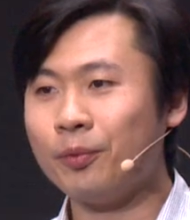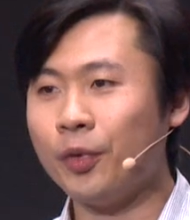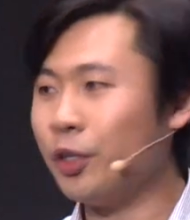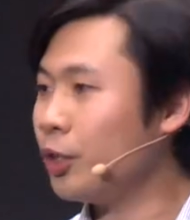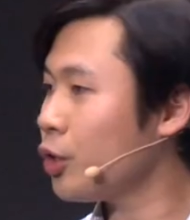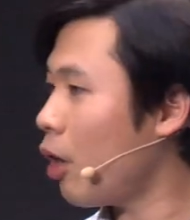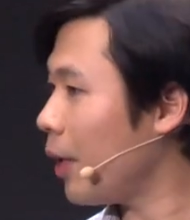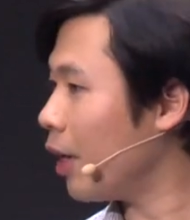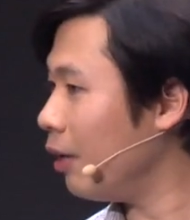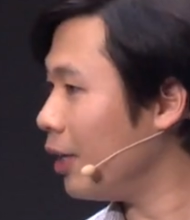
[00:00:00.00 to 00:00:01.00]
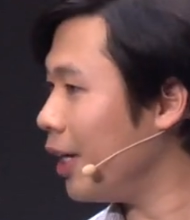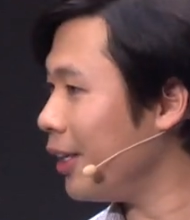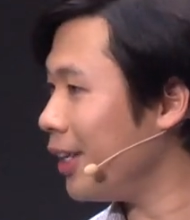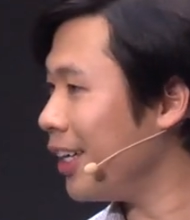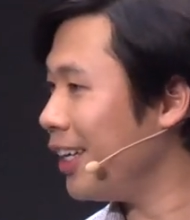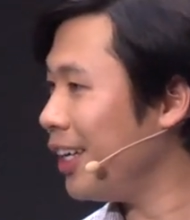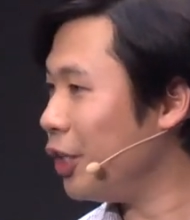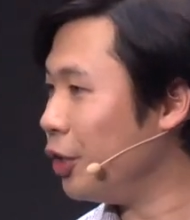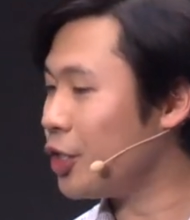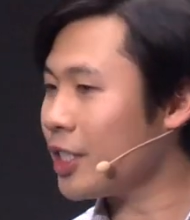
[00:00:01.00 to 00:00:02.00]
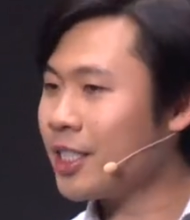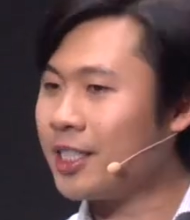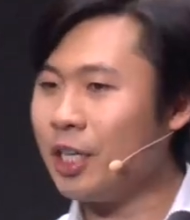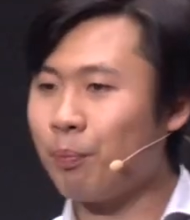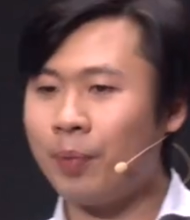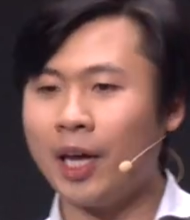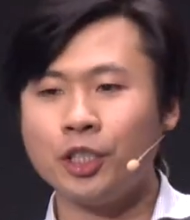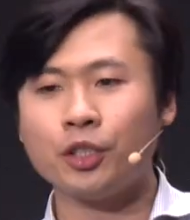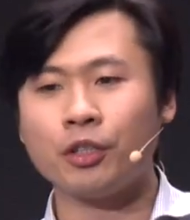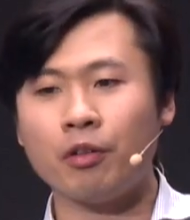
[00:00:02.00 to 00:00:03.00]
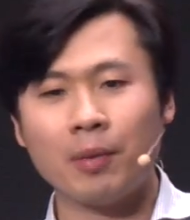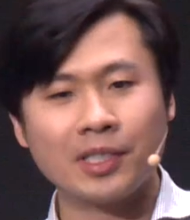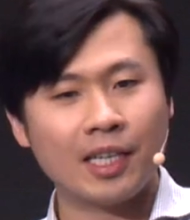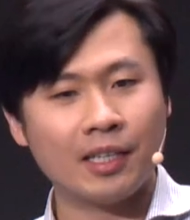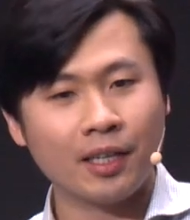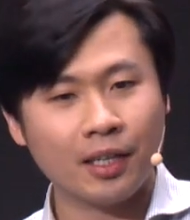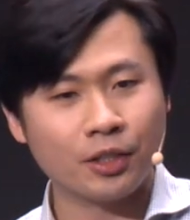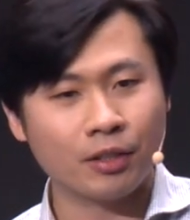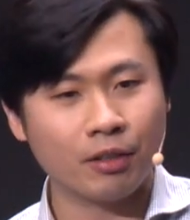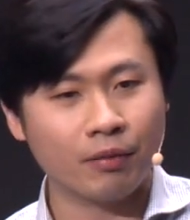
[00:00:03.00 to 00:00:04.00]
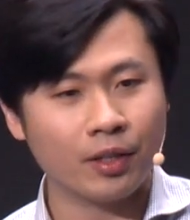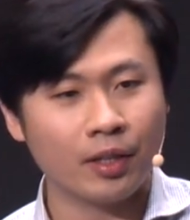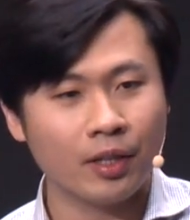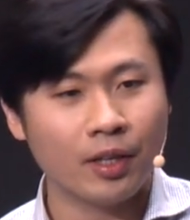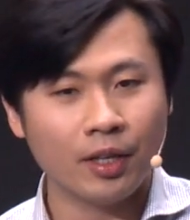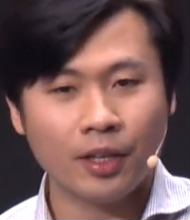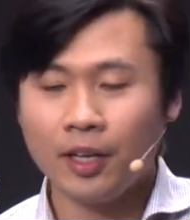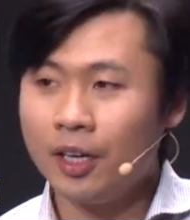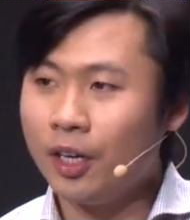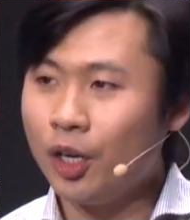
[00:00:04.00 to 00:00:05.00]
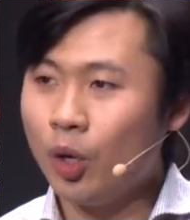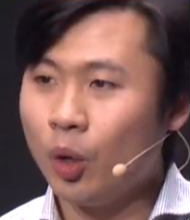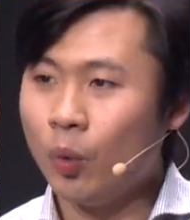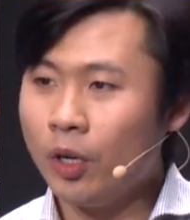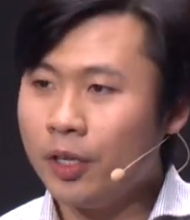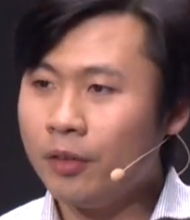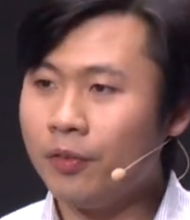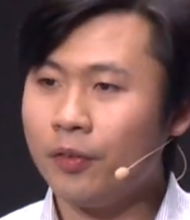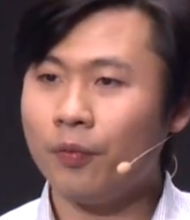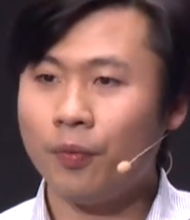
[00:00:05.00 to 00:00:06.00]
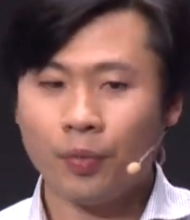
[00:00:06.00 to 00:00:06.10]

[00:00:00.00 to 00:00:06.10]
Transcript: when you're shopping online. You just see a picture representation of it. What if